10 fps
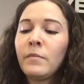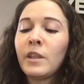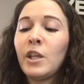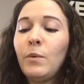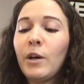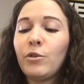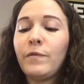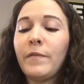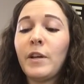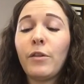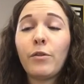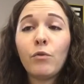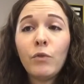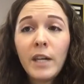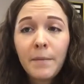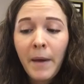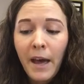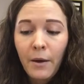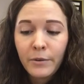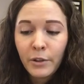253
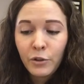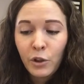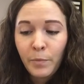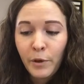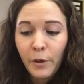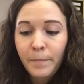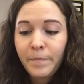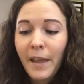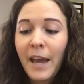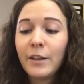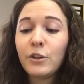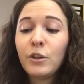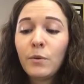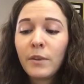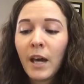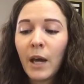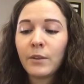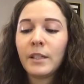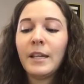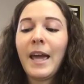pounds on Jupiter, and
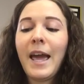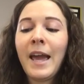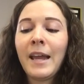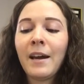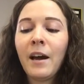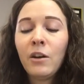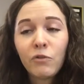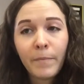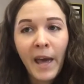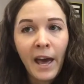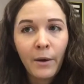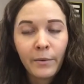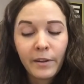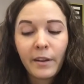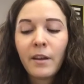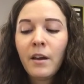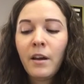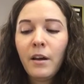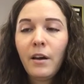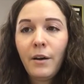2,800 pounds
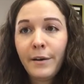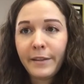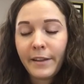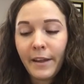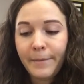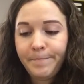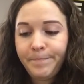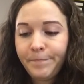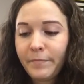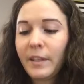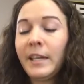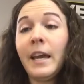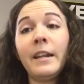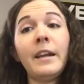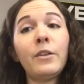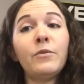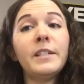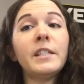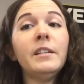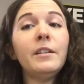on the Sun. Yet another
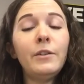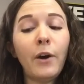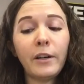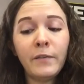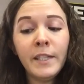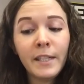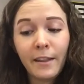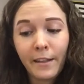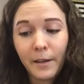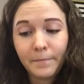reason not to visit the Sun.